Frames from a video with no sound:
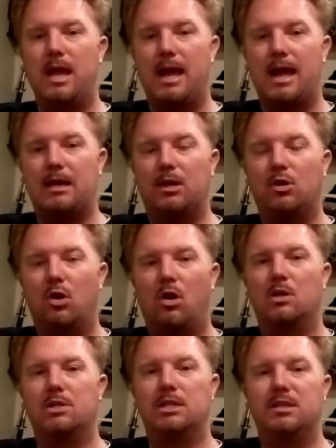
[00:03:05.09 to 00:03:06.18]
and
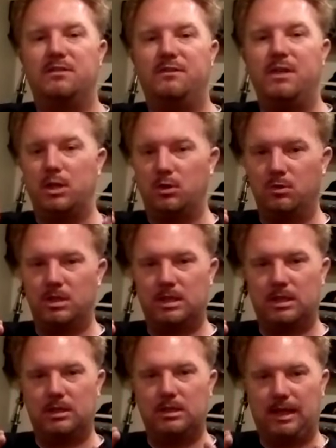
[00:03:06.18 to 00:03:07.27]
cause it to fuse
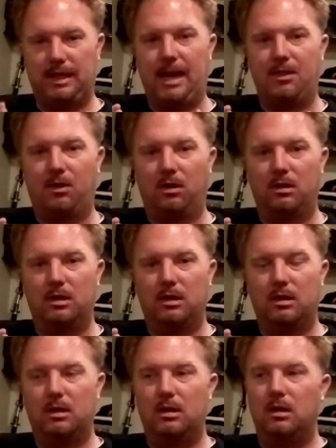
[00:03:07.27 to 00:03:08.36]
together.
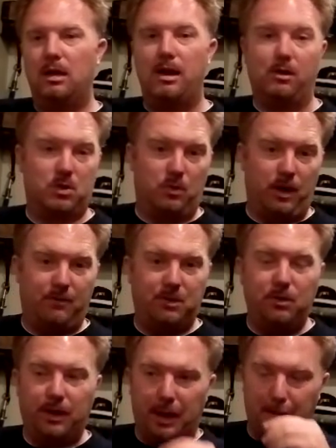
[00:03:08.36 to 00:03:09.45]
And there's a way of
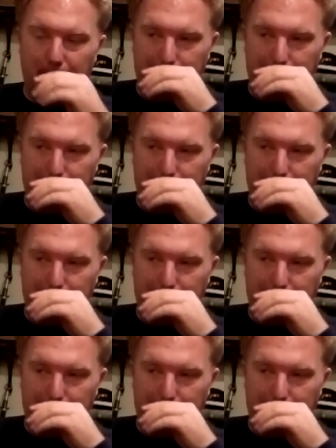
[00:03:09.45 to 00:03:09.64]
doing it,